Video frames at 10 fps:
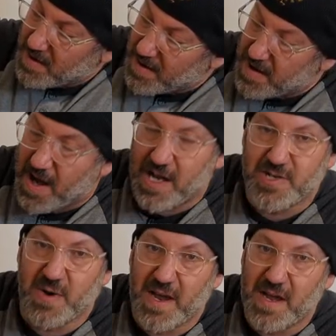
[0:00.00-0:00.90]
a
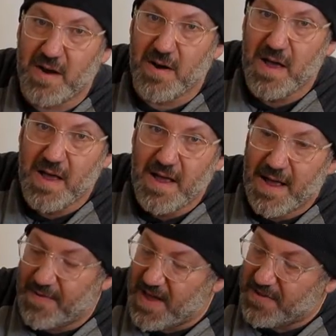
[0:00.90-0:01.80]
notch right here,
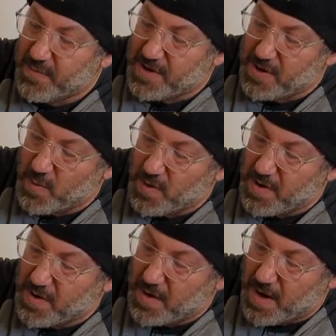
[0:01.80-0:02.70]
and that's where you
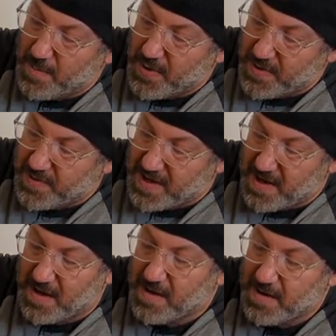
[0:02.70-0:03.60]
would uh, put
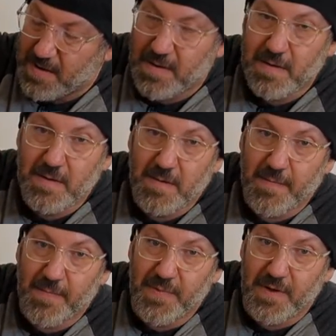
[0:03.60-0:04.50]
the,
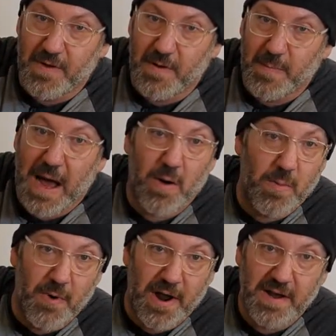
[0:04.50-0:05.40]
the power
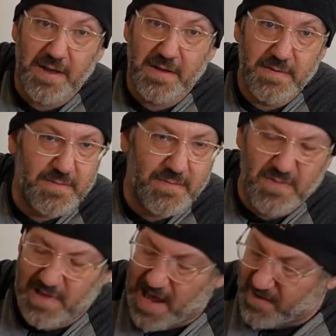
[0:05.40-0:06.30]
brick,
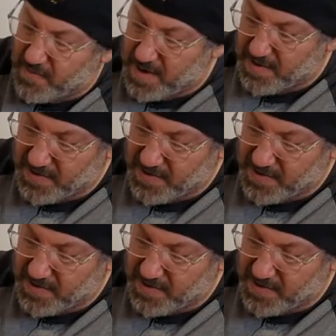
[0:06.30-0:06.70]
for lack of a better